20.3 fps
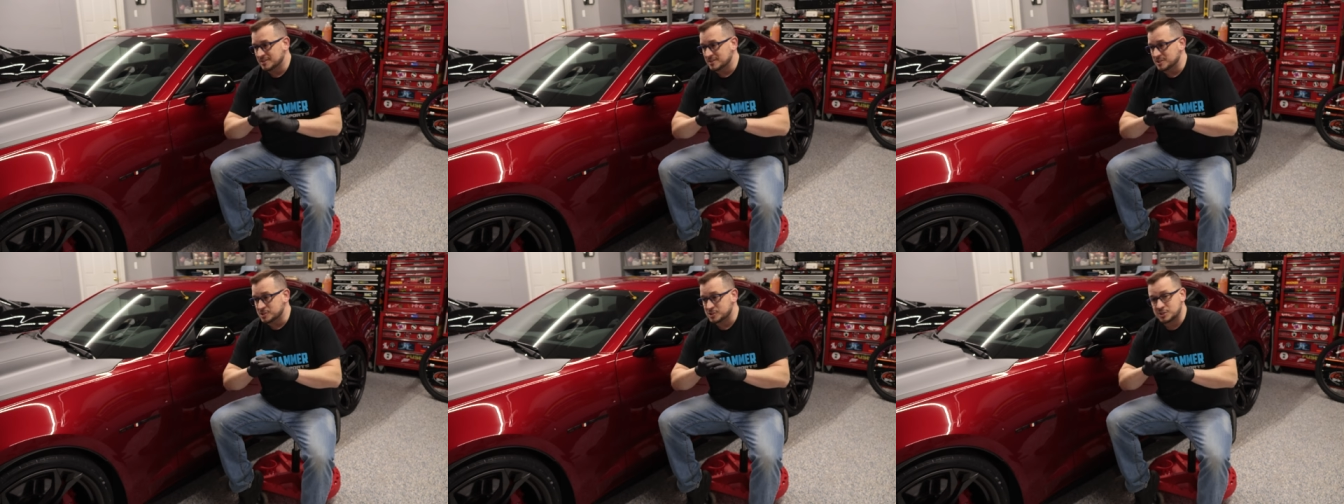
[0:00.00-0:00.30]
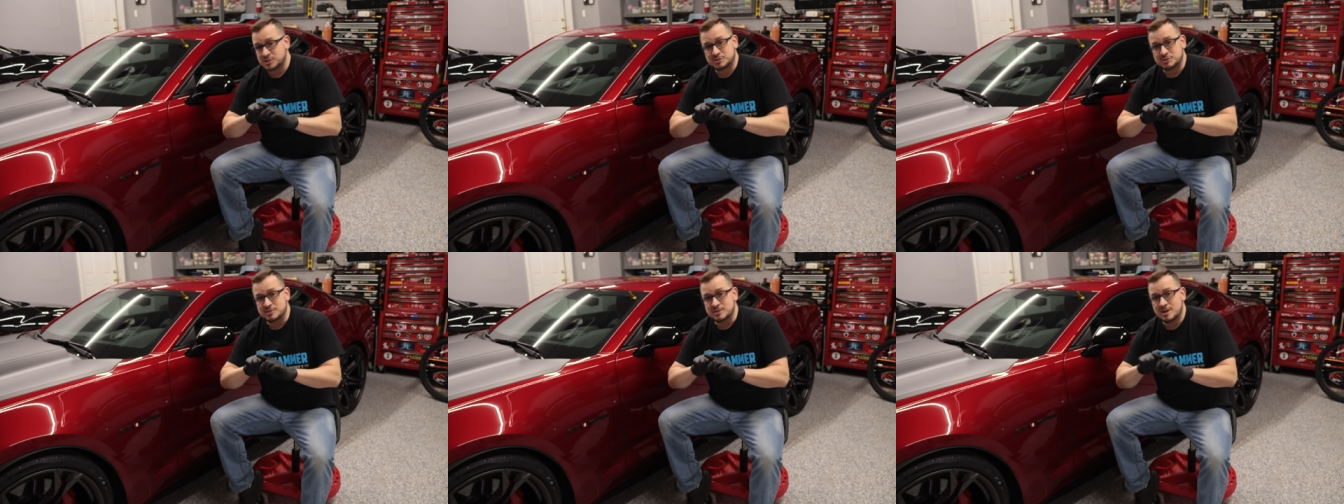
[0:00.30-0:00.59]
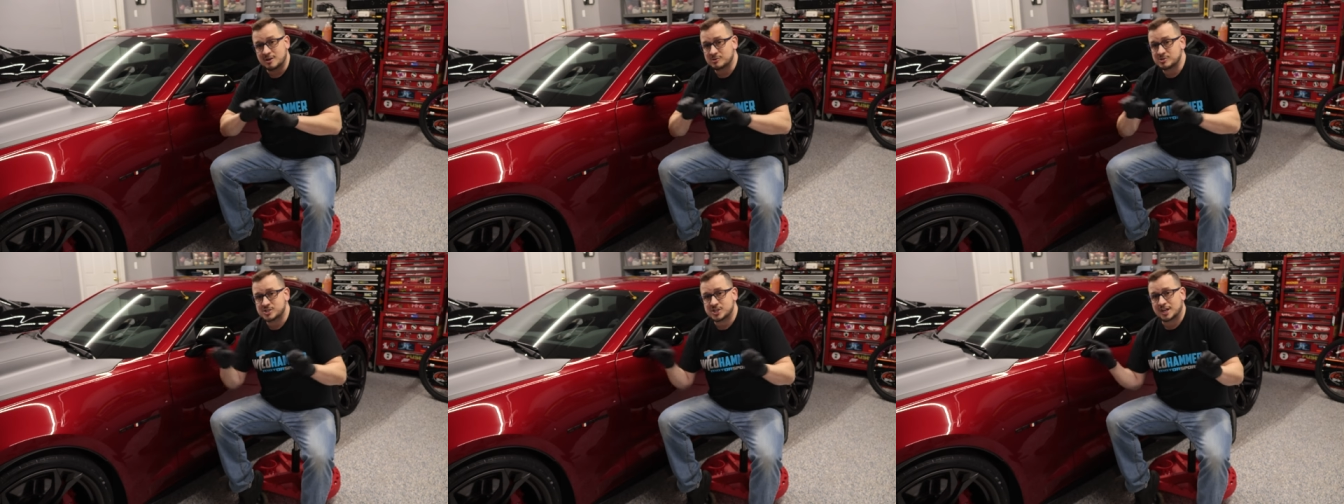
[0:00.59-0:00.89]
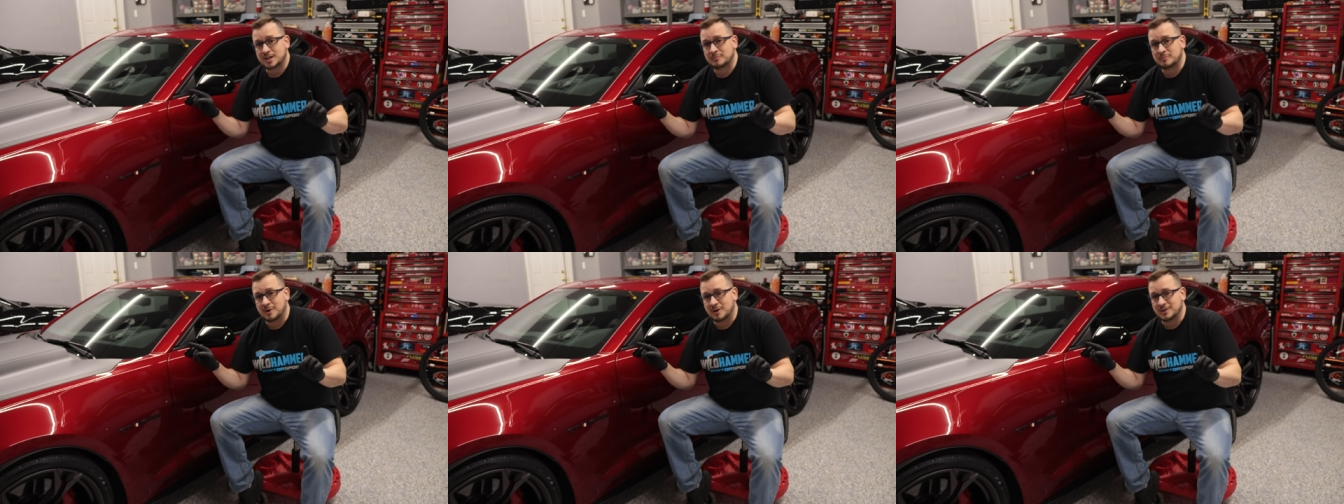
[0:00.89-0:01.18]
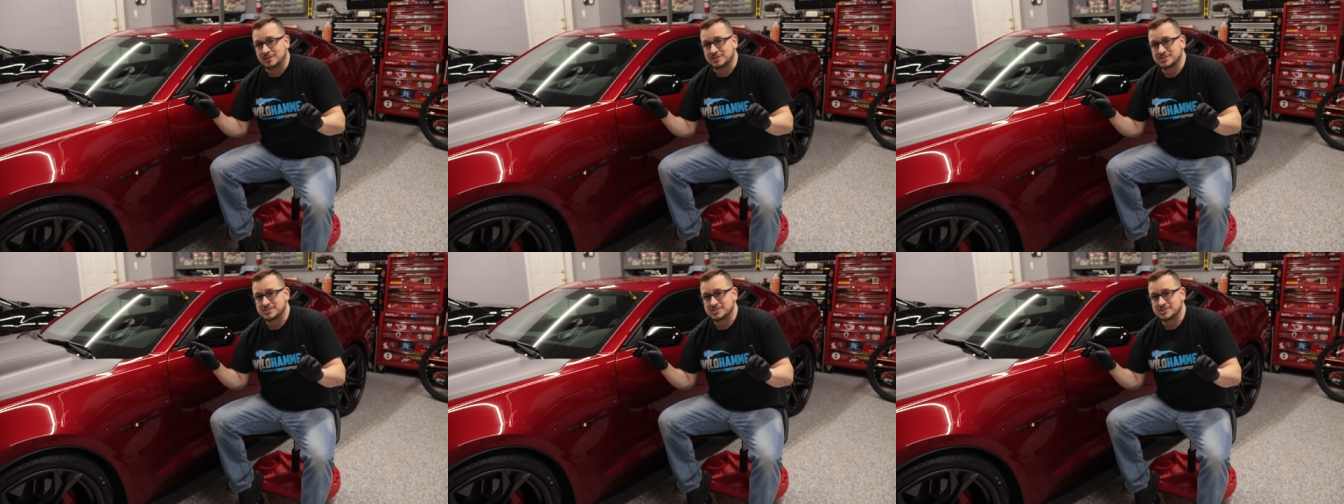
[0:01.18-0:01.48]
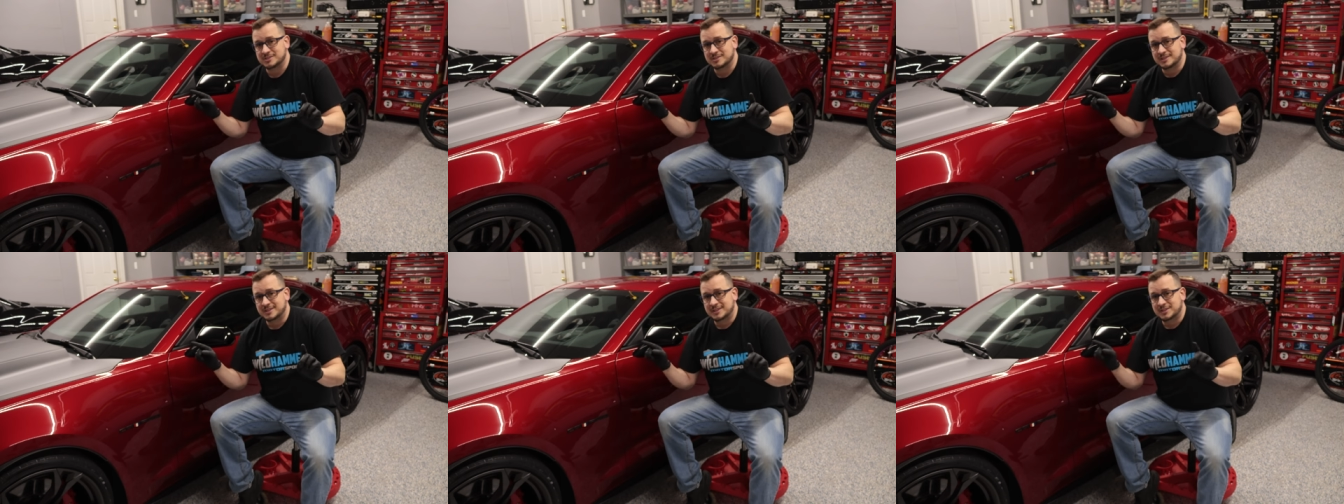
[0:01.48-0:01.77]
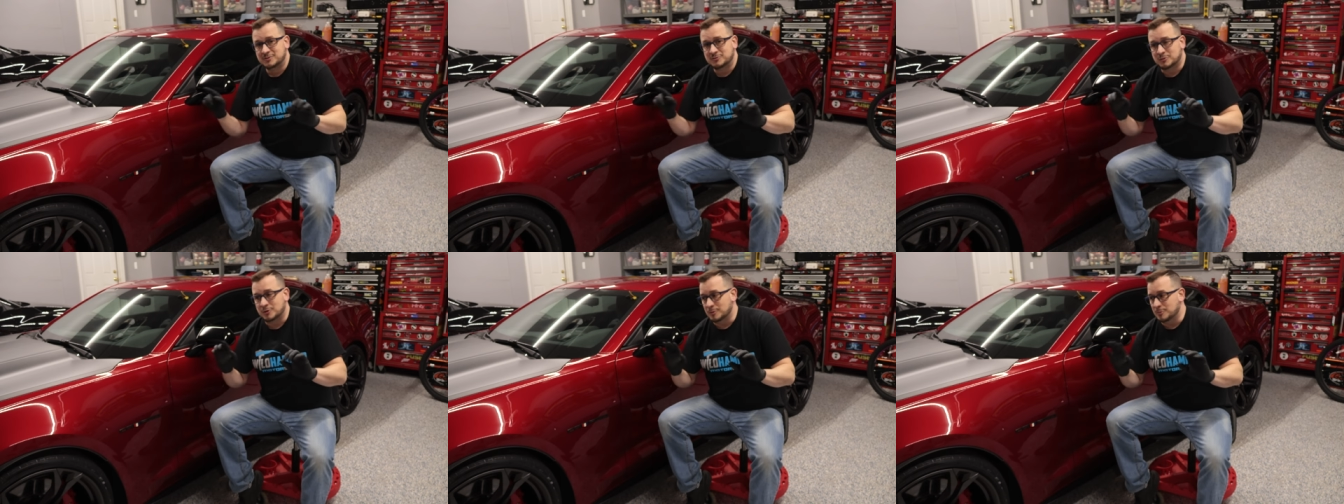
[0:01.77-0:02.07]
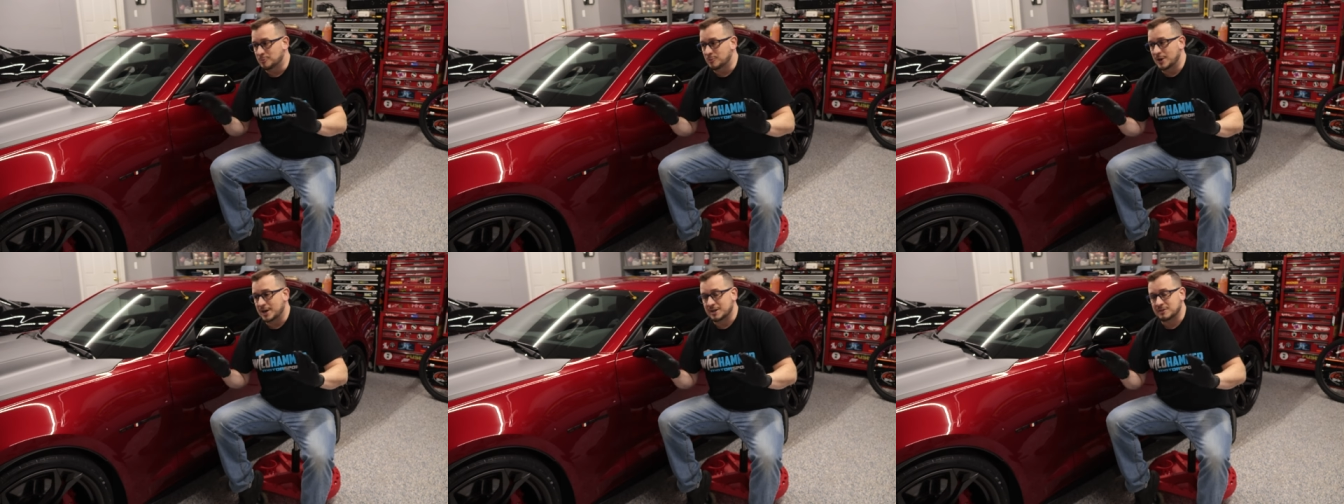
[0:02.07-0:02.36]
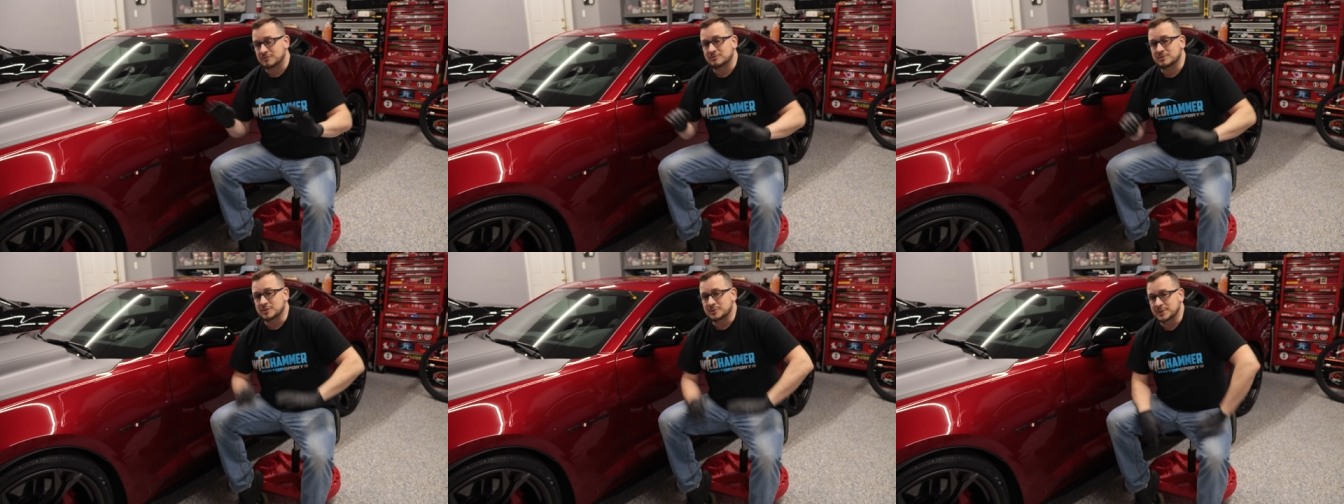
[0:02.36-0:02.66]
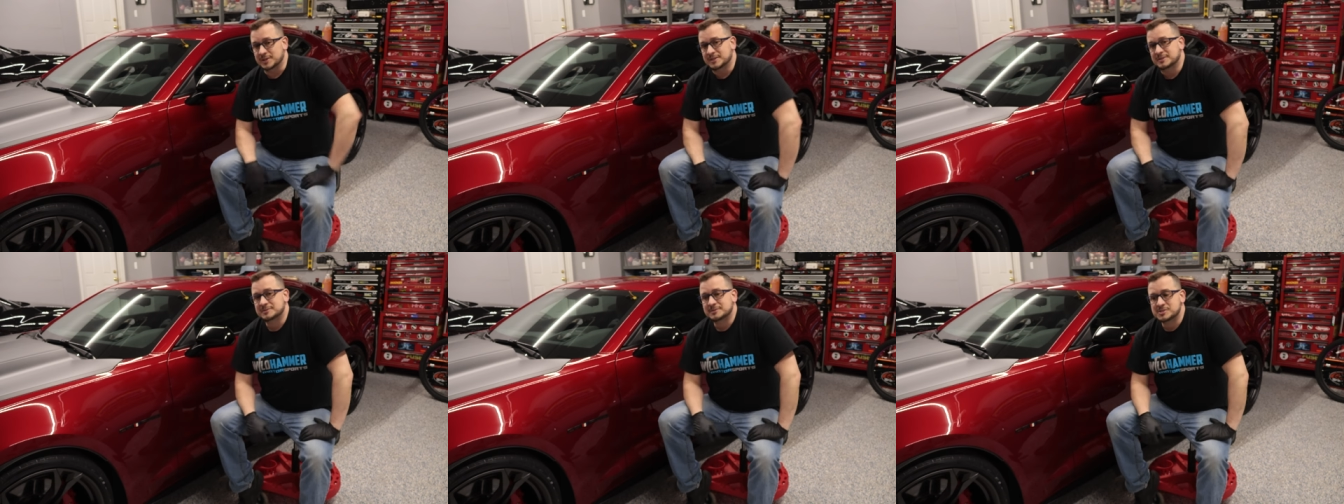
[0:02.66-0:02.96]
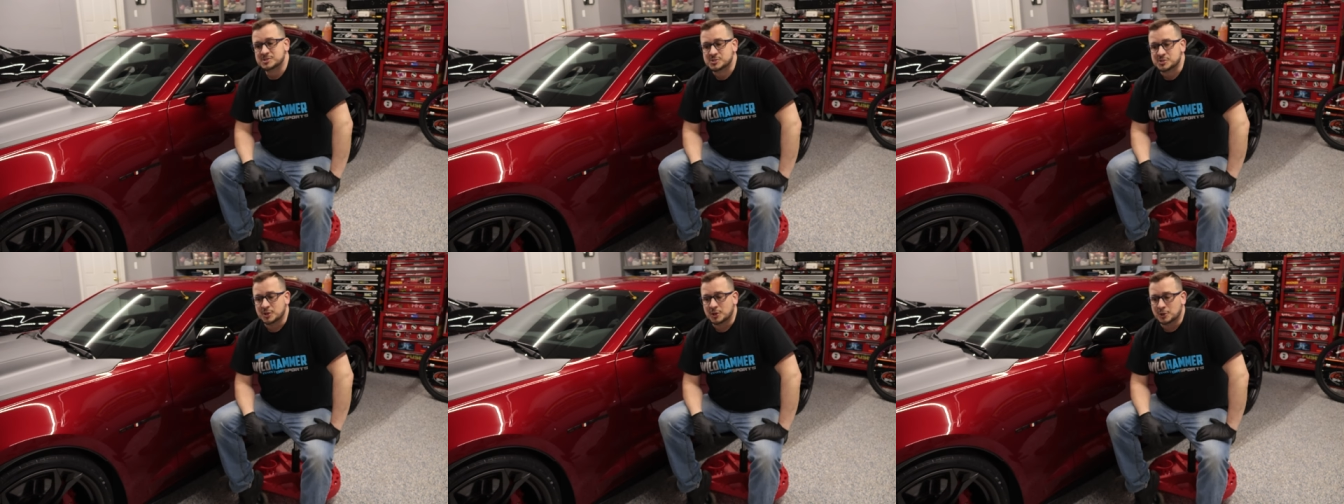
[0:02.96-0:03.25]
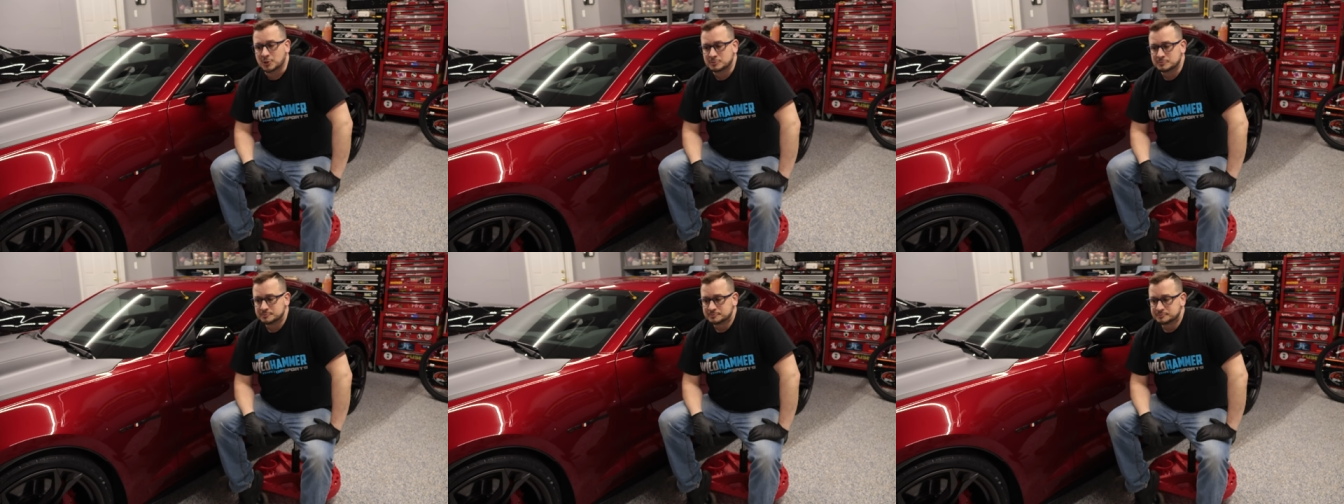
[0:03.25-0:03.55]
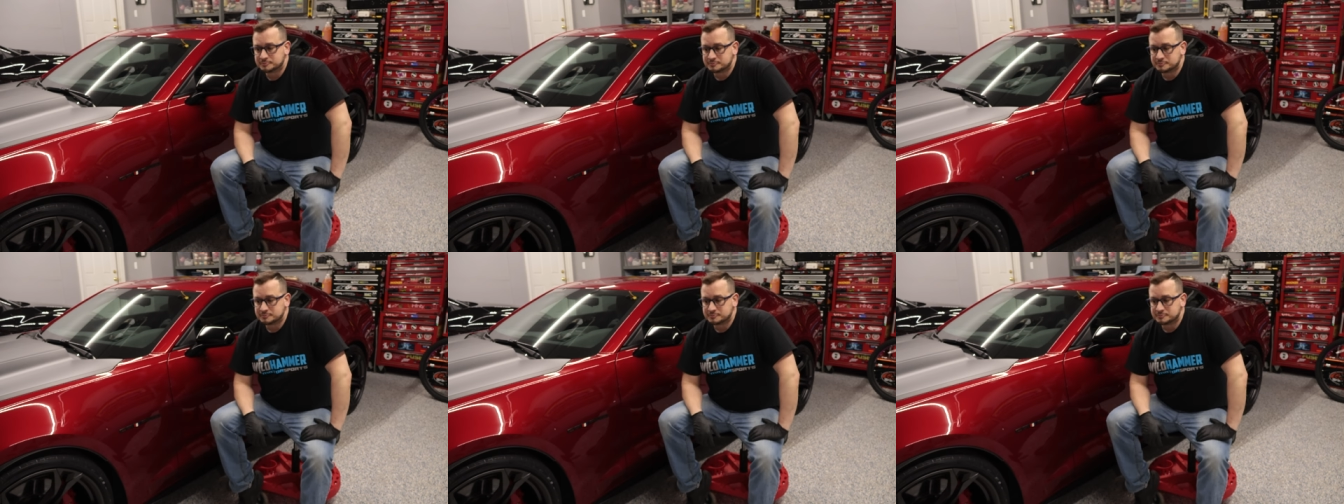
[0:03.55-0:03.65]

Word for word: There's just no check marks for brake fluid. So